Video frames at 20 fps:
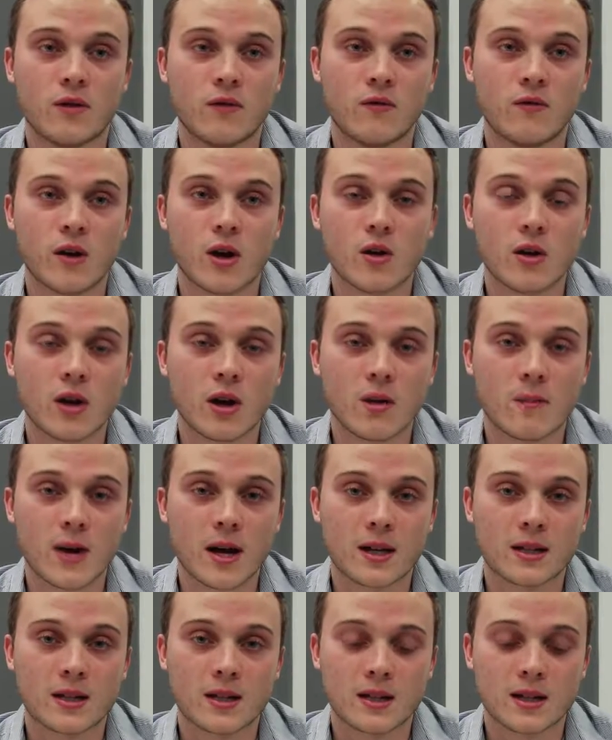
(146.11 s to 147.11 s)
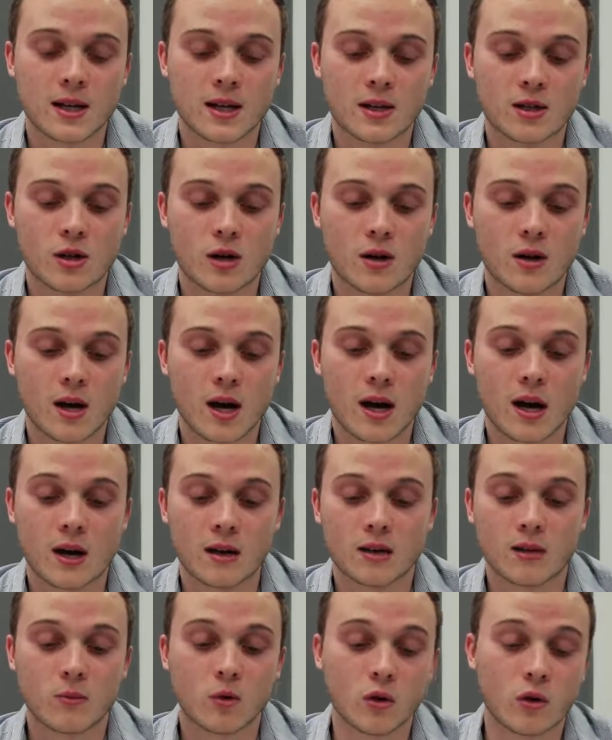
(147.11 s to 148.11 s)
They're very good at monetization,
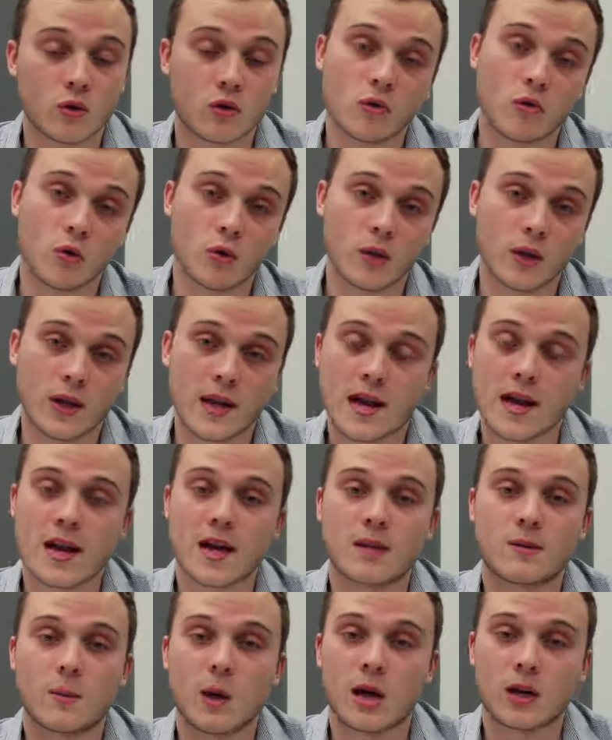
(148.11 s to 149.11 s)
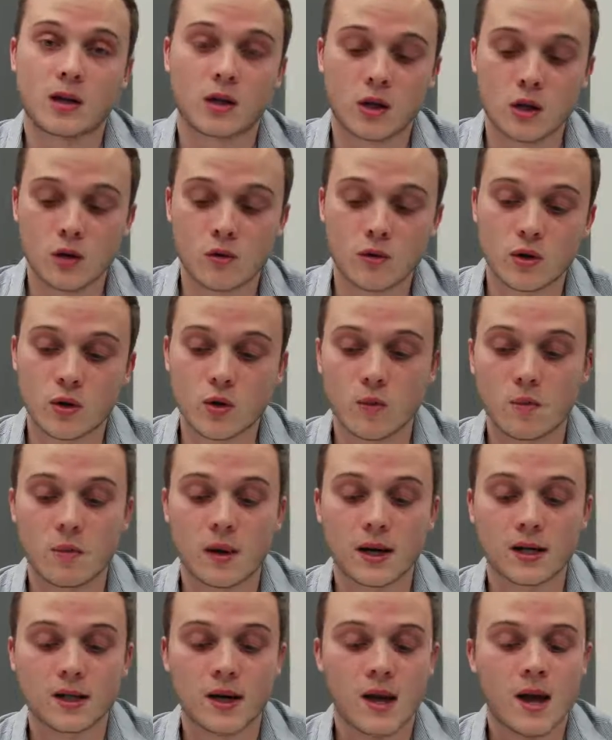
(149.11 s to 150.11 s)
similar to Google in that aspect and YouTube,
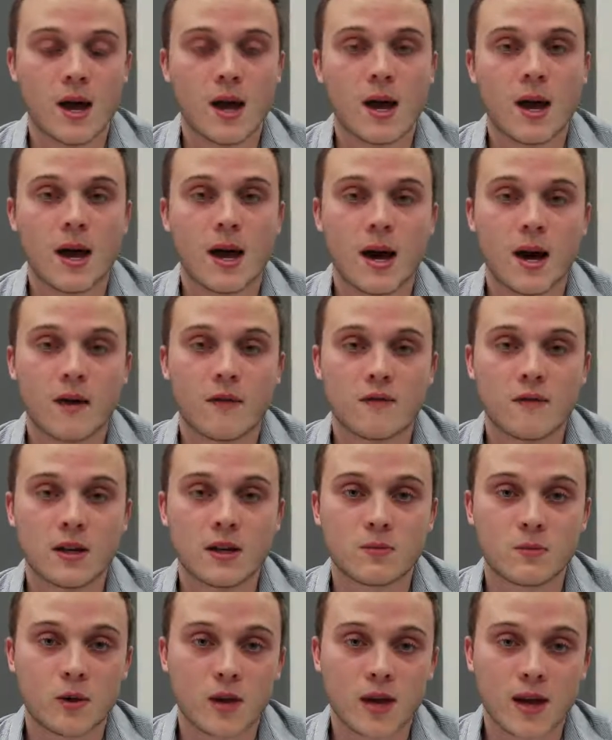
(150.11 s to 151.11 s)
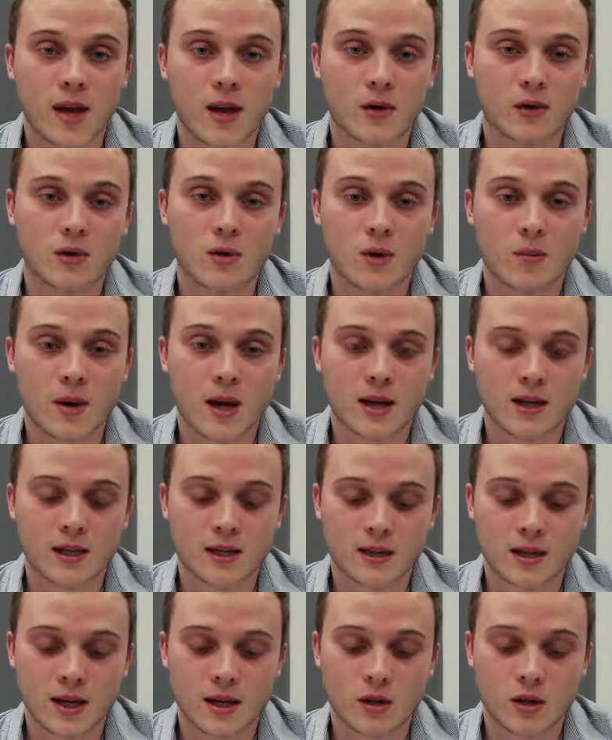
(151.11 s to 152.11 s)
but Facebook kills it with
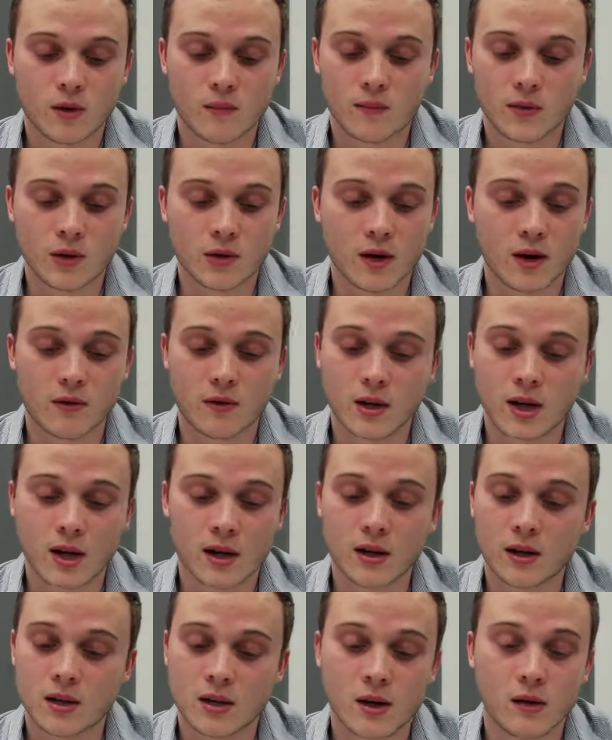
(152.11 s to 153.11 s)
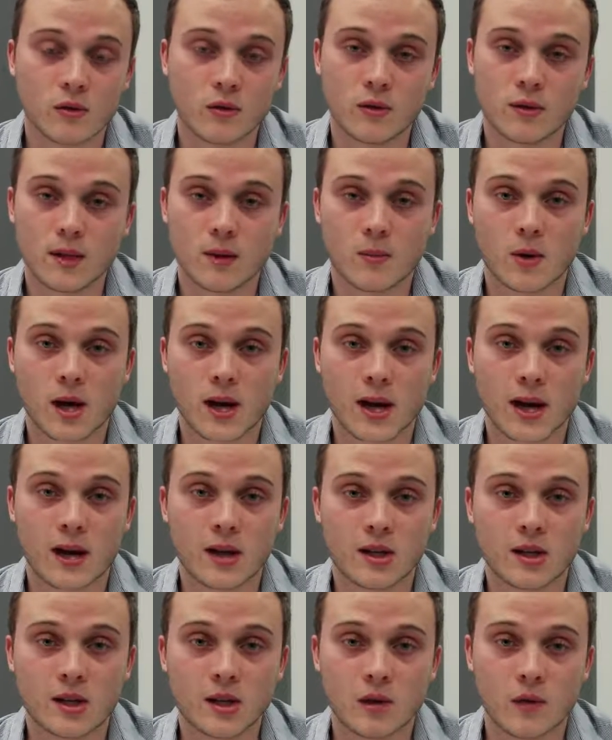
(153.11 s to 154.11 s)
monetization. They're definitely not going to start losing money
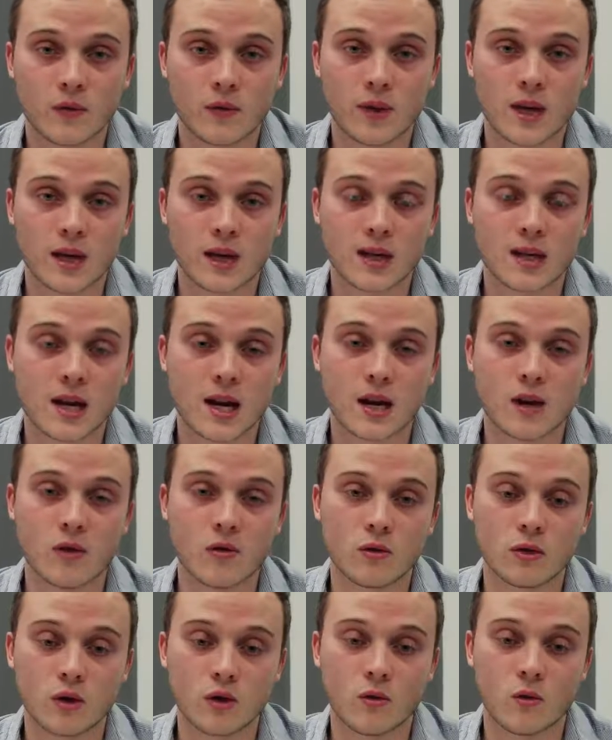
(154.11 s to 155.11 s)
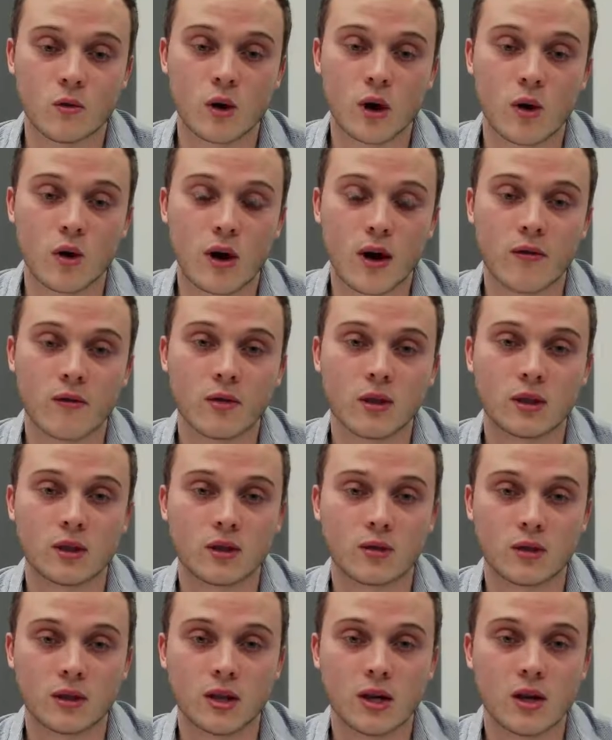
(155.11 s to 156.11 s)
any soon. They continue to grow every
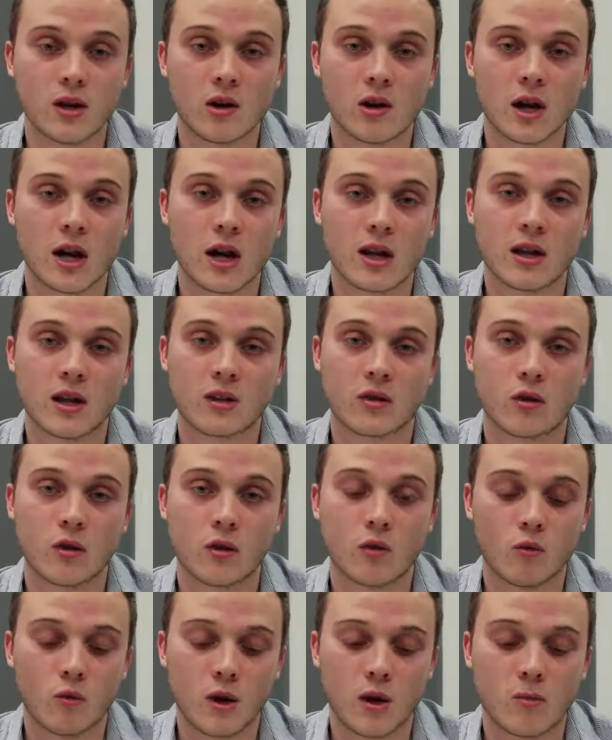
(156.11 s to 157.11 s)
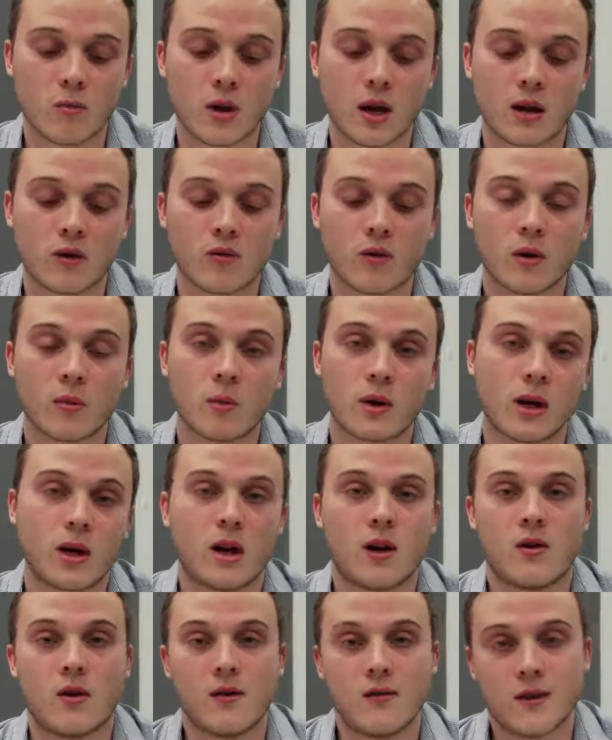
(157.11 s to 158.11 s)
single year, and I think they're a great pick for a
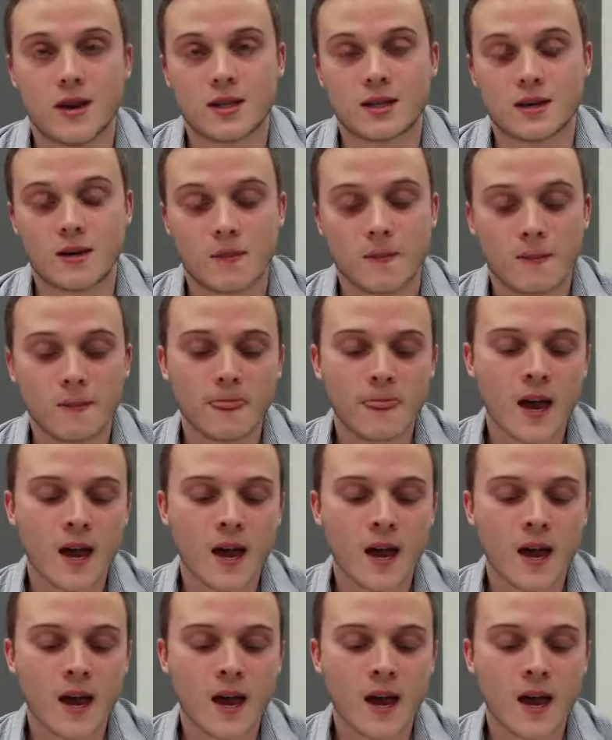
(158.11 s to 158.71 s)
beginner investor.